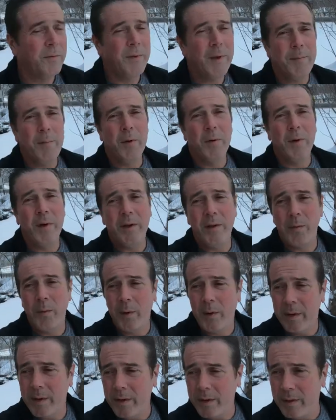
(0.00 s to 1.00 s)
February
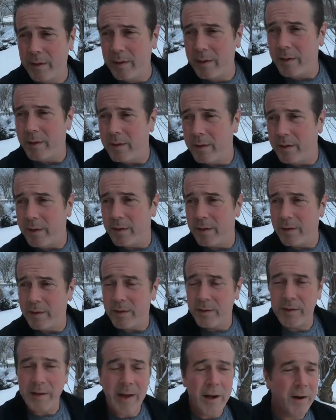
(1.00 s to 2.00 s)
twentieth,
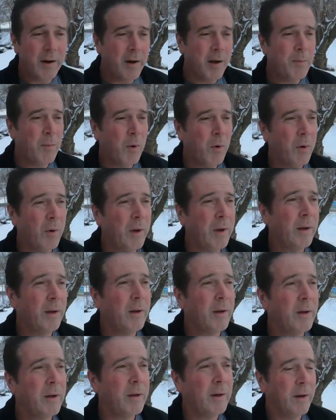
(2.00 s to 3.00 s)
Saturday morning,
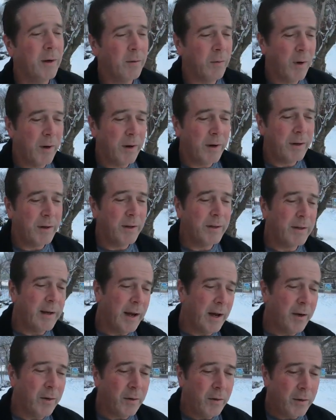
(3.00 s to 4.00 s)
and I run into
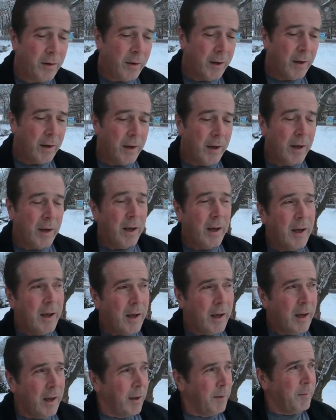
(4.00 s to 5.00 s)
town.
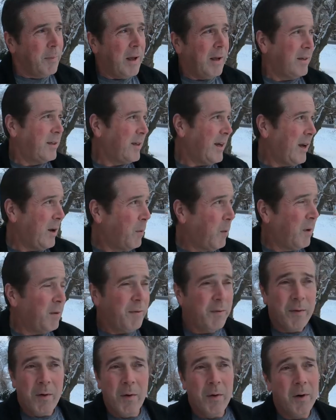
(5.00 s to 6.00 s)
Not saying what
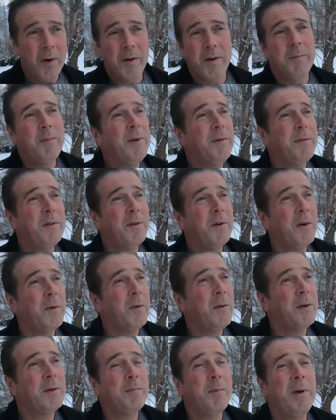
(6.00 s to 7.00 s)
for, could be for
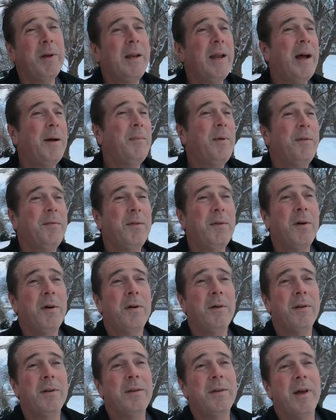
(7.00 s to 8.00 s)
donuts, might not be for
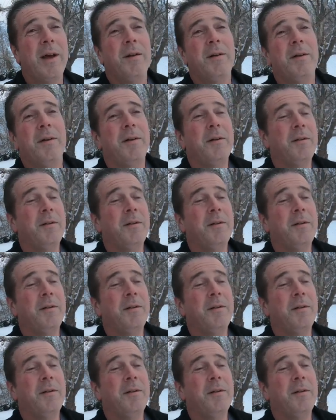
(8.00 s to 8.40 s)
donuts, I don't